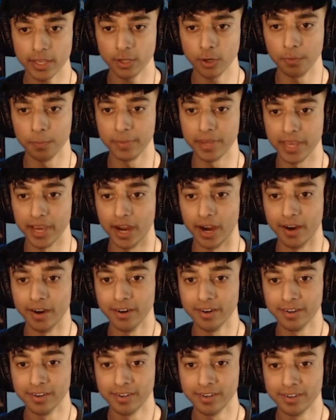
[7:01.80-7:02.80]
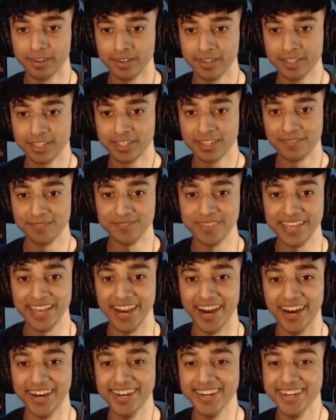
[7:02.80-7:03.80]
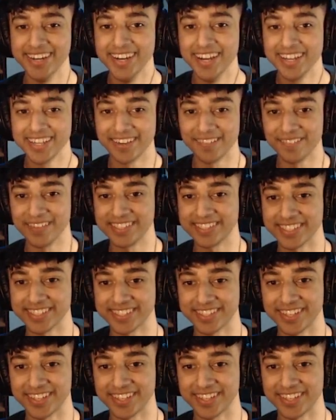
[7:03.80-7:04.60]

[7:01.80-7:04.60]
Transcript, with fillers: Yo, Mia! Mia! Can we just